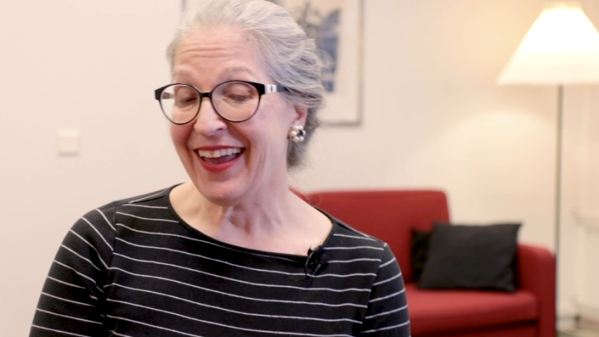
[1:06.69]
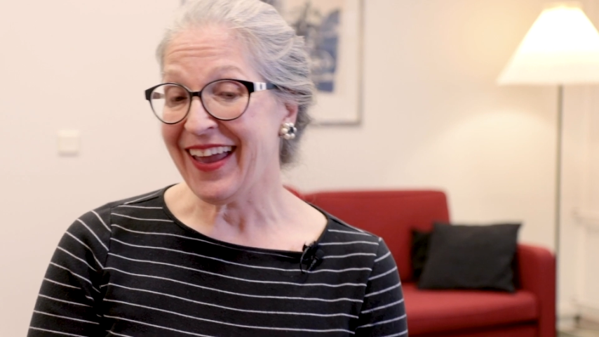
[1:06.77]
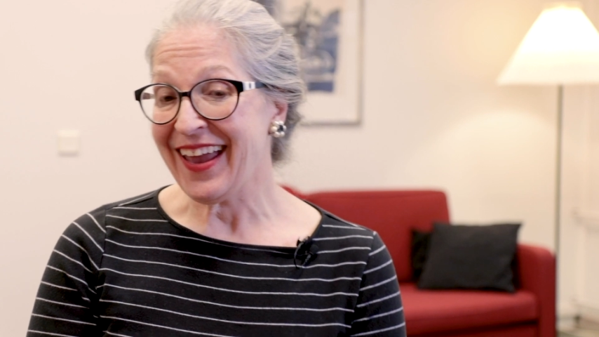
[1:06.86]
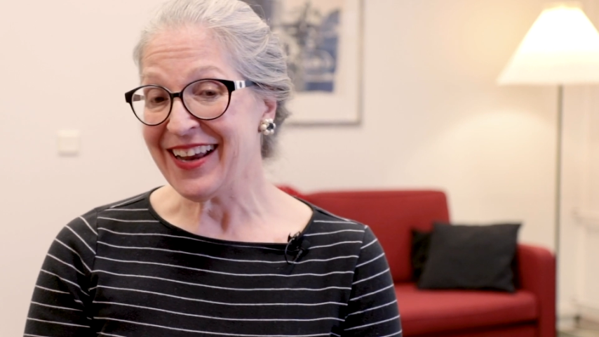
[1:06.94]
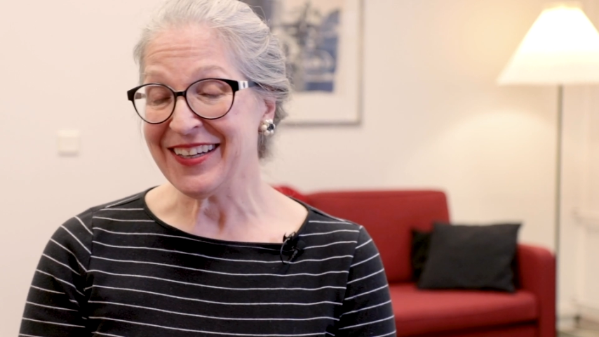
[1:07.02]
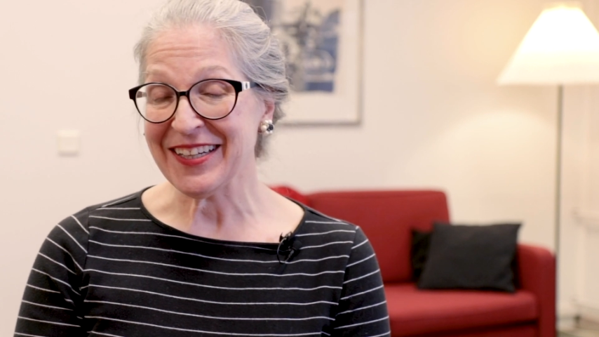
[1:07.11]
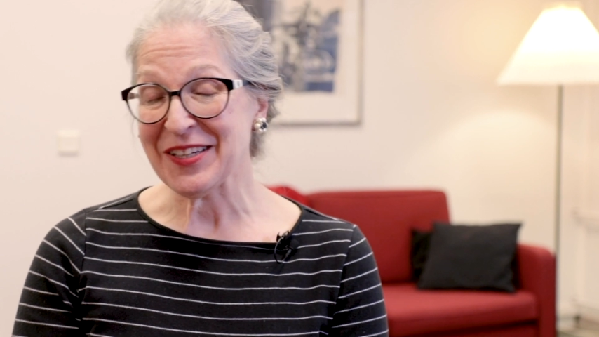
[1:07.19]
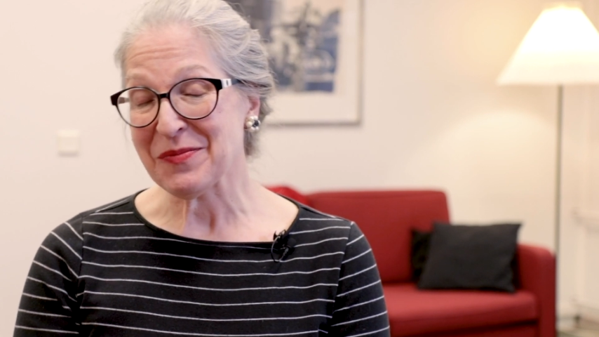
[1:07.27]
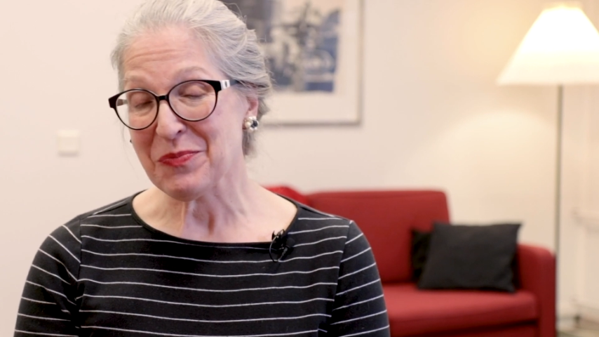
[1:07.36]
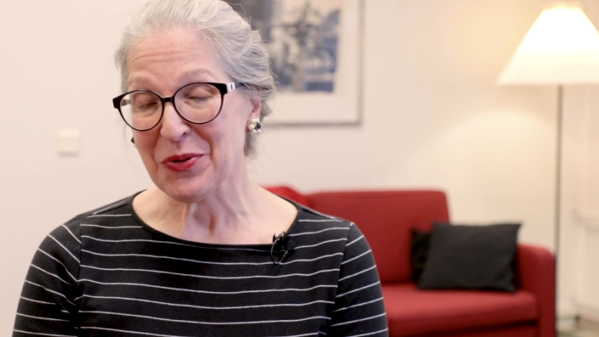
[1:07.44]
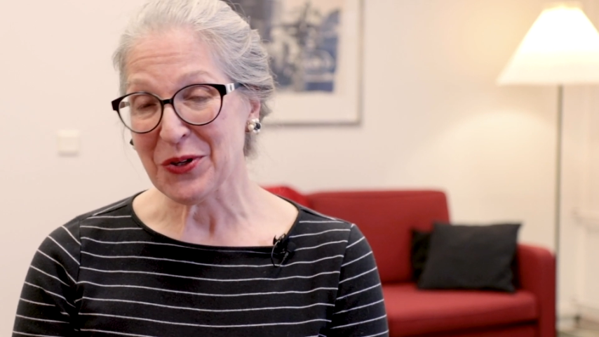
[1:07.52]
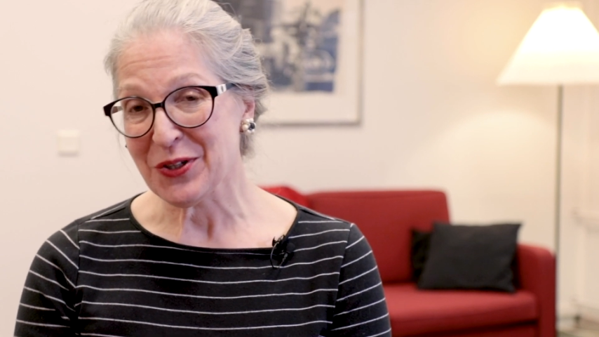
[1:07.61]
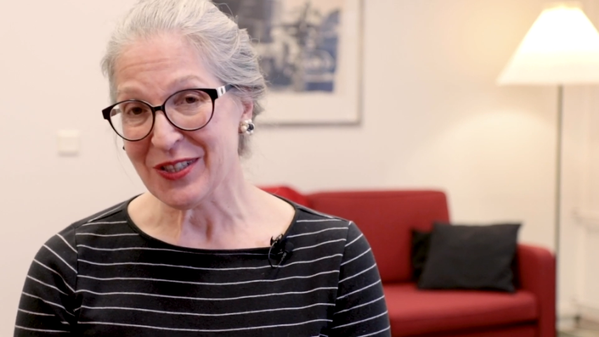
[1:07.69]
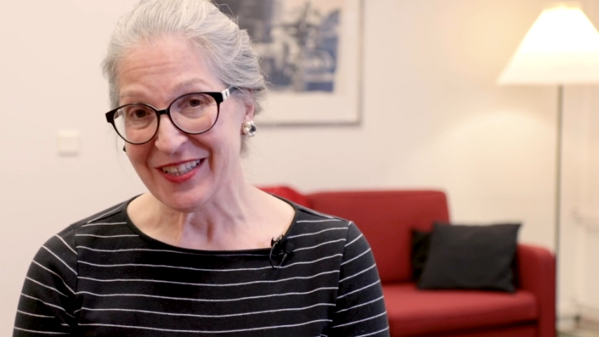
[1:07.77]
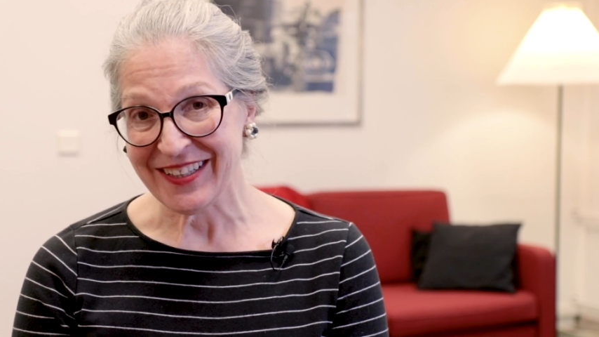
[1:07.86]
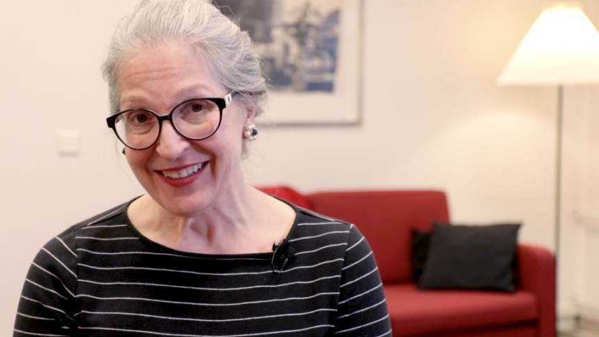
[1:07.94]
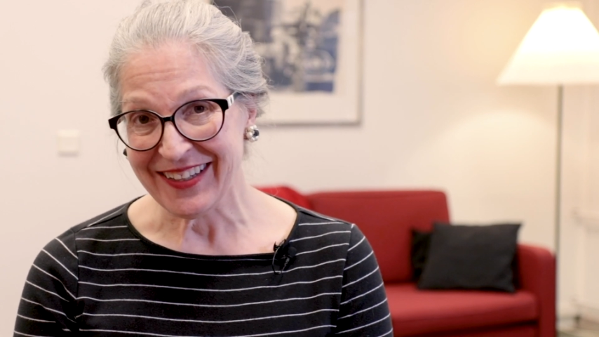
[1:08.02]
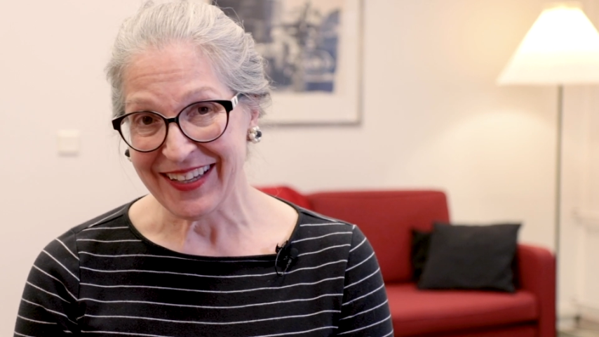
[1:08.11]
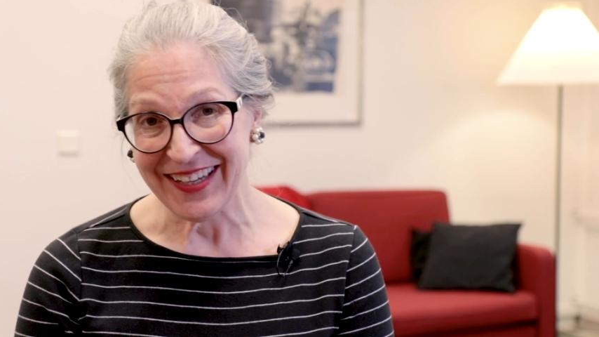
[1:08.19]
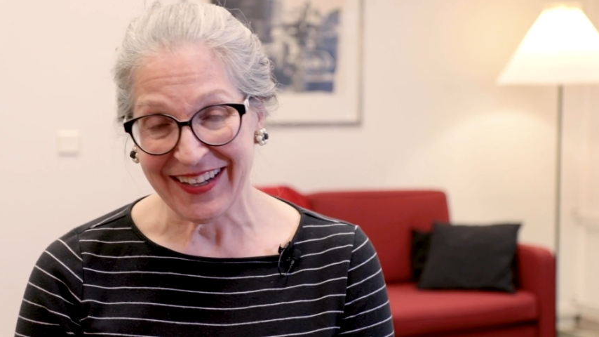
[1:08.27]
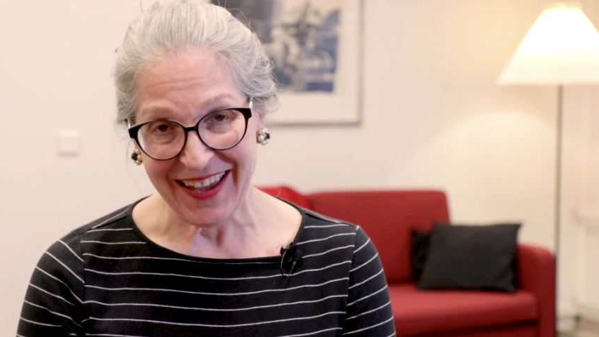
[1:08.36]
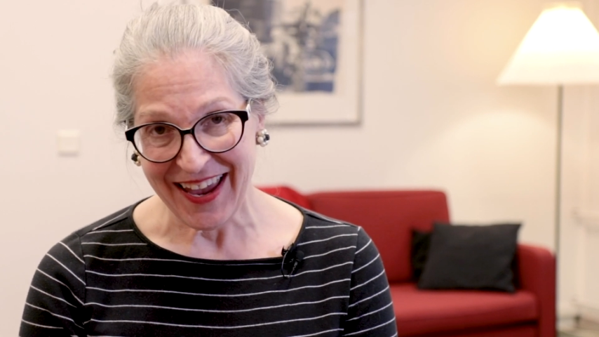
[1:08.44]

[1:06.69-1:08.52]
and in person in